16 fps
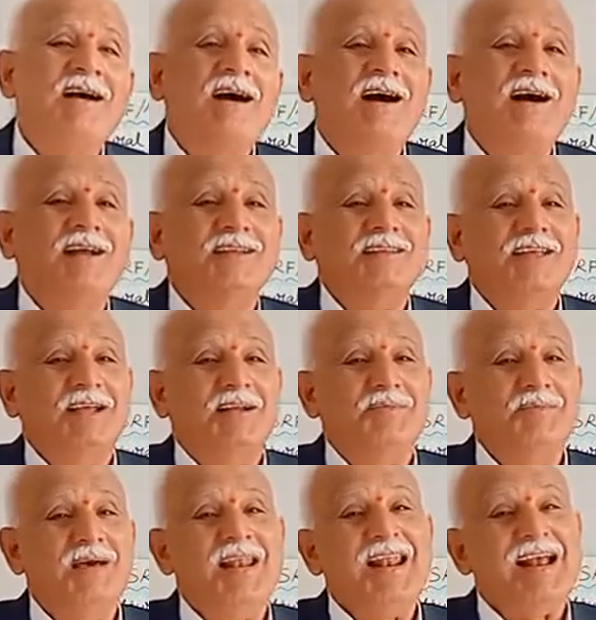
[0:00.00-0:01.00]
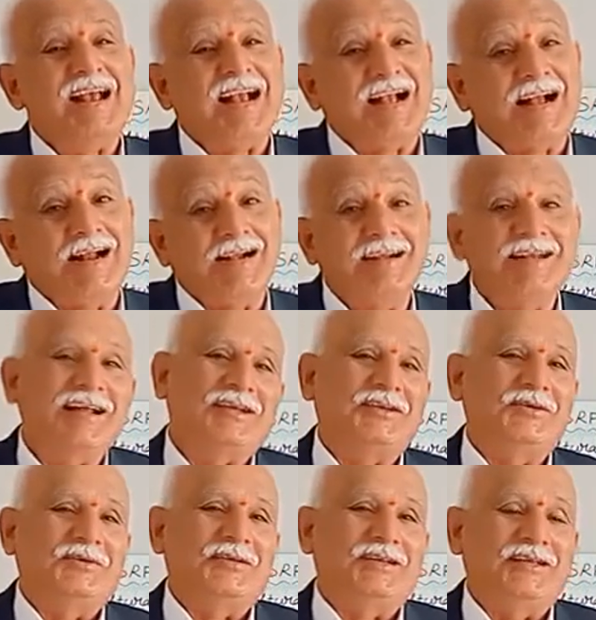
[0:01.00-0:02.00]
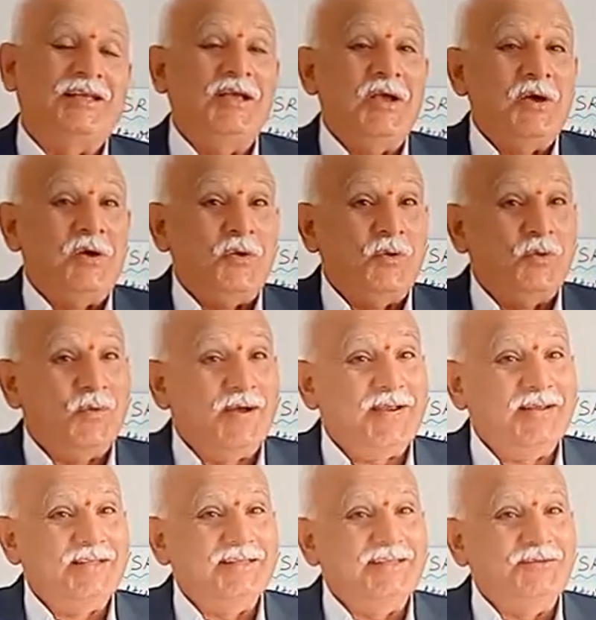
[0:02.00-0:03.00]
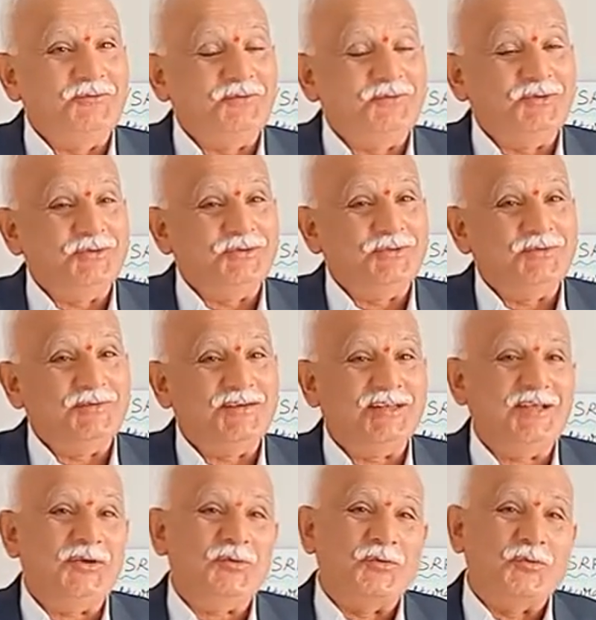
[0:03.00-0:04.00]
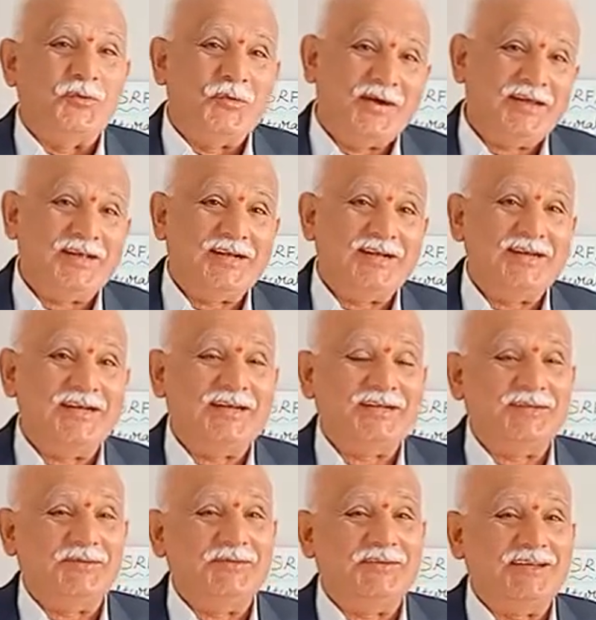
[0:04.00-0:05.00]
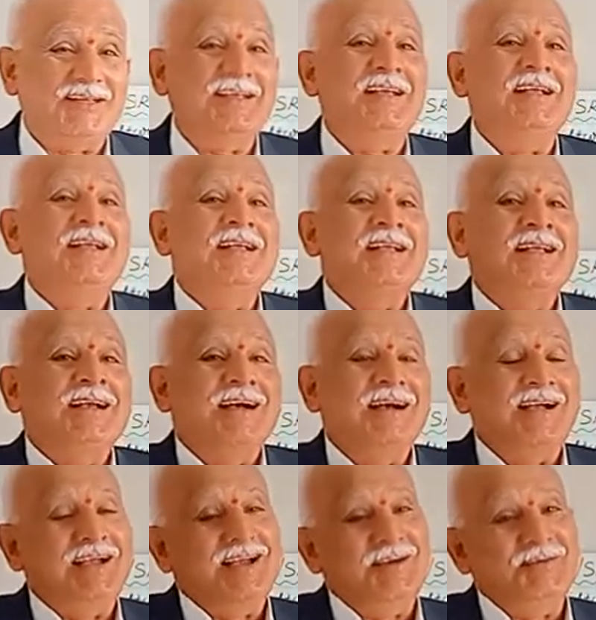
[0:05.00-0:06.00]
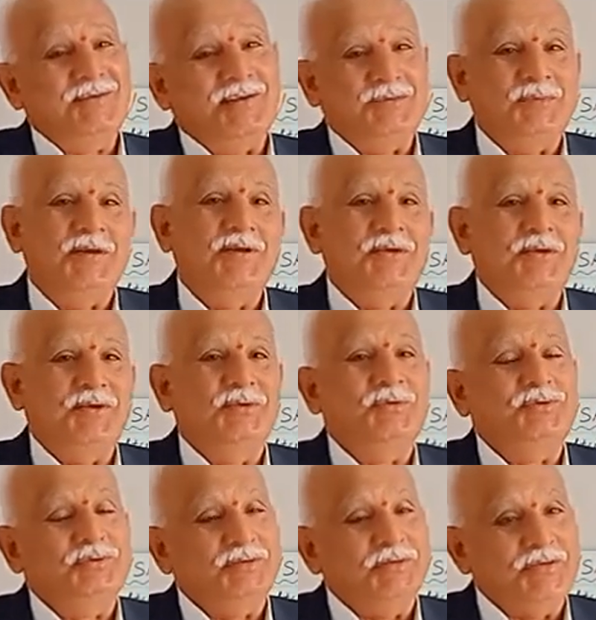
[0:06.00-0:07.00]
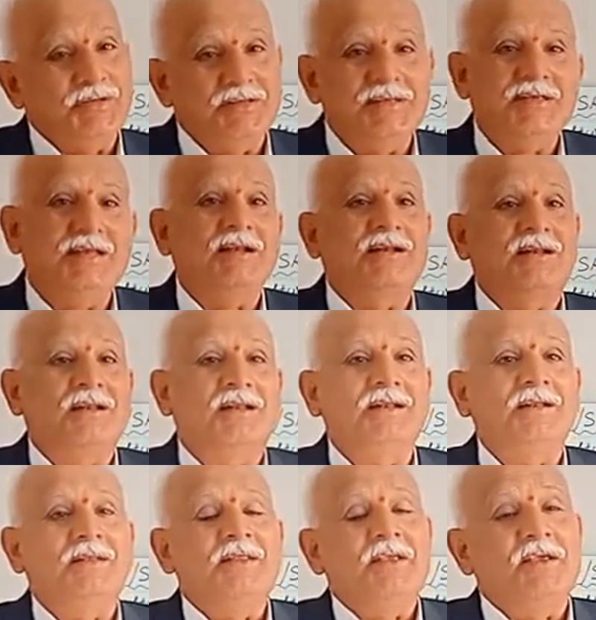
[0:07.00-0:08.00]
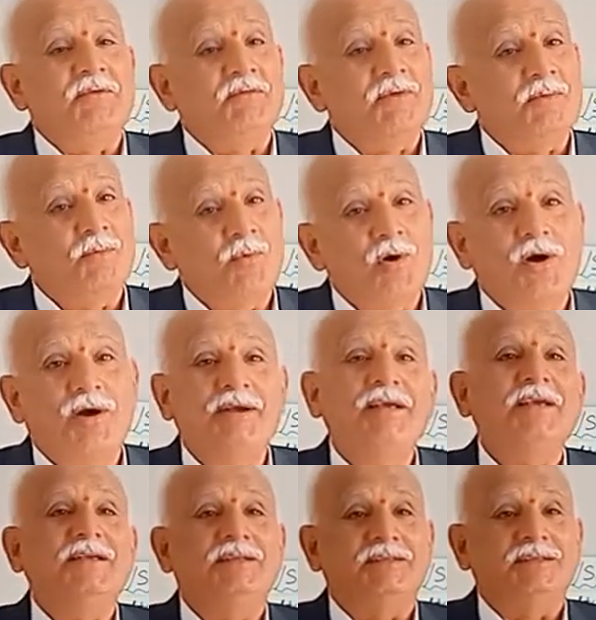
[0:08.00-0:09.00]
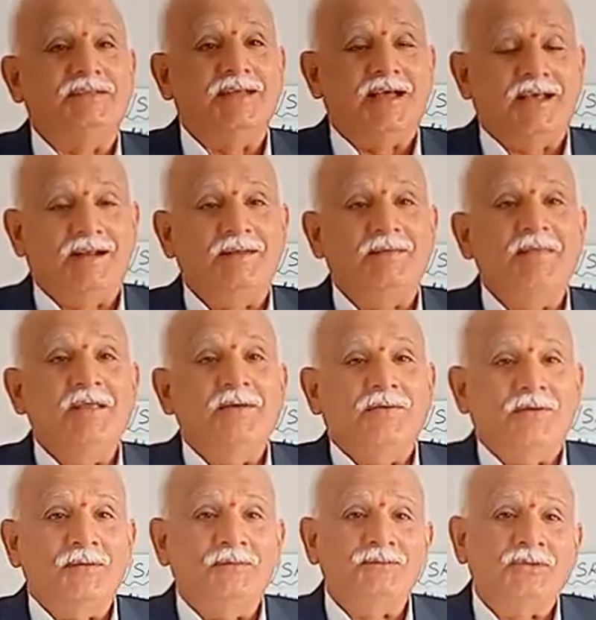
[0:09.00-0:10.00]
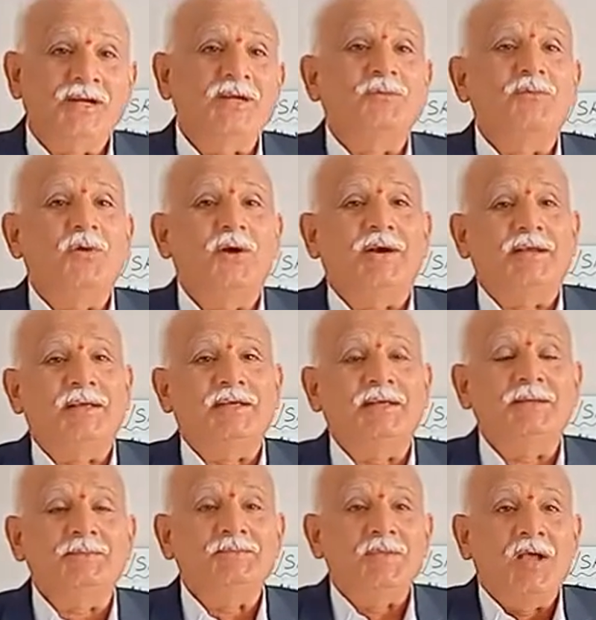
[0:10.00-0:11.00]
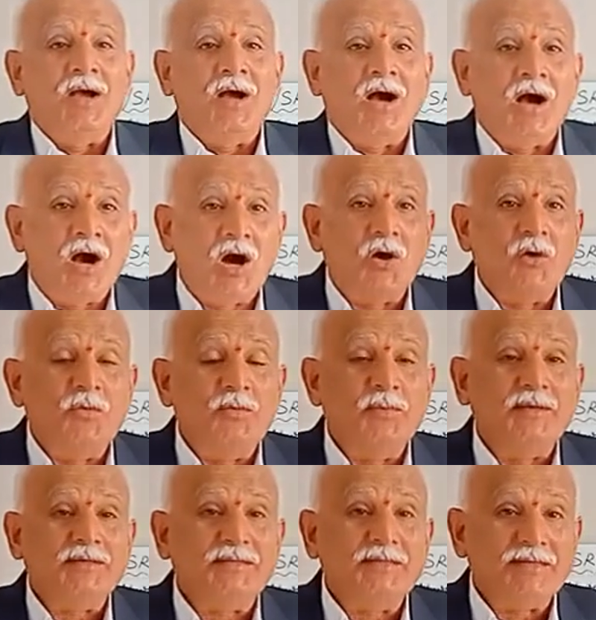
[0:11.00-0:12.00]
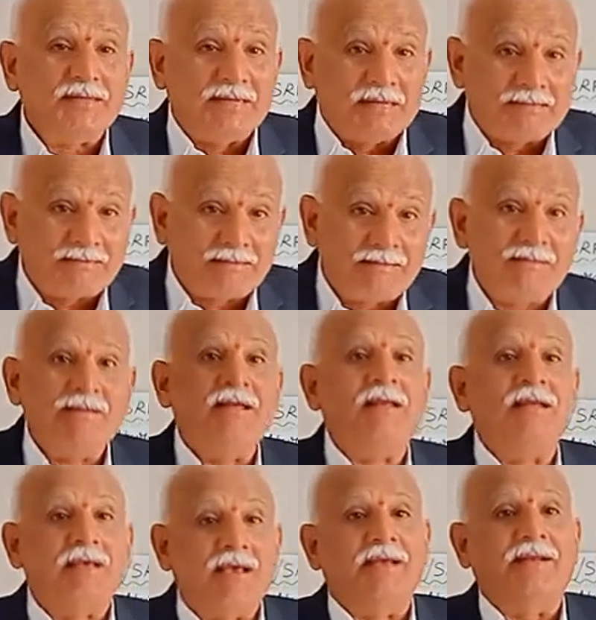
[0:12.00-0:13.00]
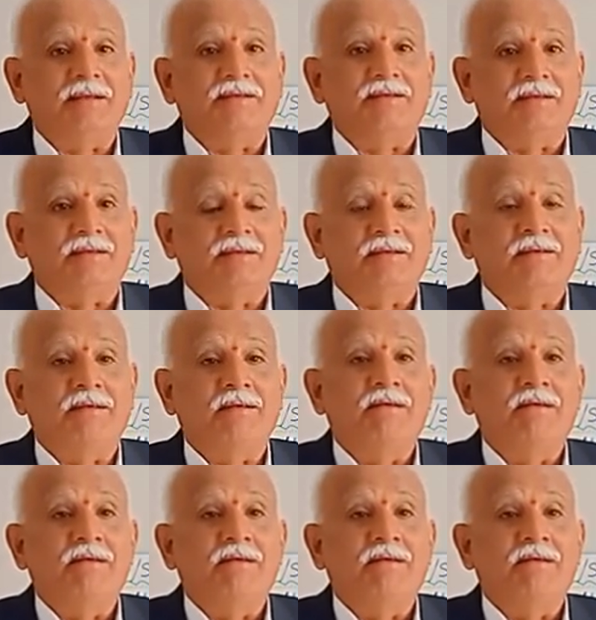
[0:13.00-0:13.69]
or thermal conductivity. Why diffusivity? Why conductivity? I have explained to you. In general, if a body is there, from that body, how much internal energy